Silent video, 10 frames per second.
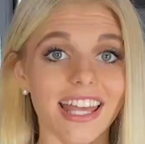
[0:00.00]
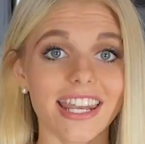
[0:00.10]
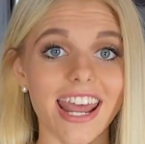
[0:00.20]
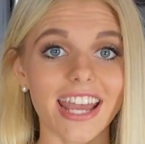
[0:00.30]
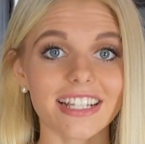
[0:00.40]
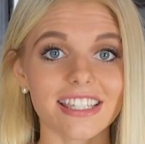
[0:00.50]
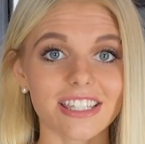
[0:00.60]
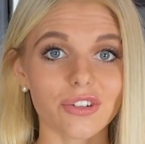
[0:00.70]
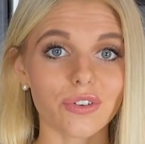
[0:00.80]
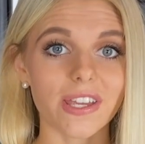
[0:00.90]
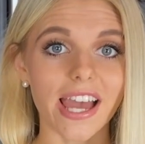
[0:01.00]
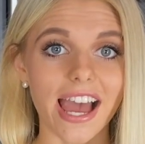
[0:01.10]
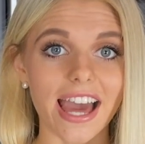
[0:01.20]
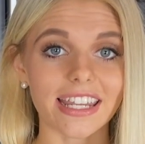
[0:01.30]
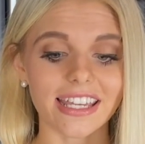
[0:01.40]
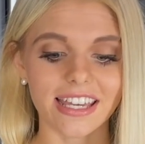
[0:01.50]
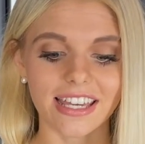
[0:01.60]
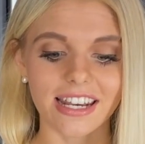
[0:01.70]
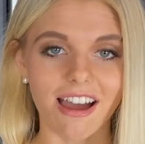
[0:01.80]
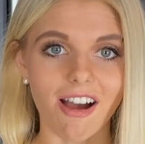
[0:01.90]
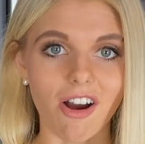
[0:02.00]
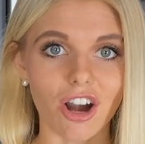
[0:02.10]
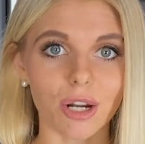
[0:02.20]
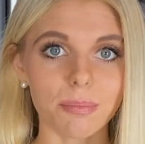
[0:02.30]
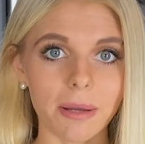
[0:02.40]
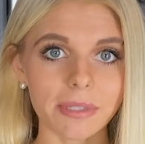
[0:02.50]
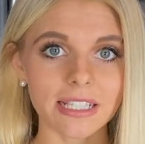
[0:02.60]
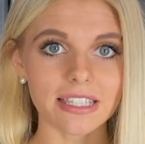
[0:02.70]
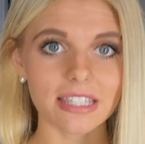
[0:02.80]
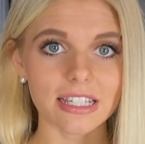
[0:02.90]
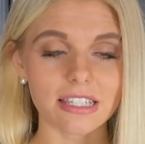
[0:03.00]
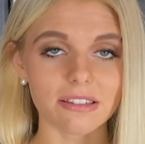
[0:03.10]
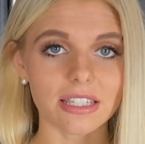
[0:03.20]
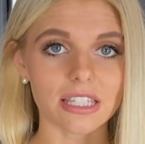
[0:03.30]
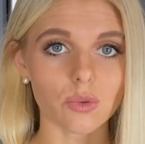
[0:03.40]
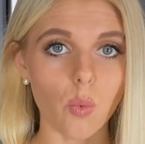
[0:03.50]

Next, we add in our pumpkin seeds. So this is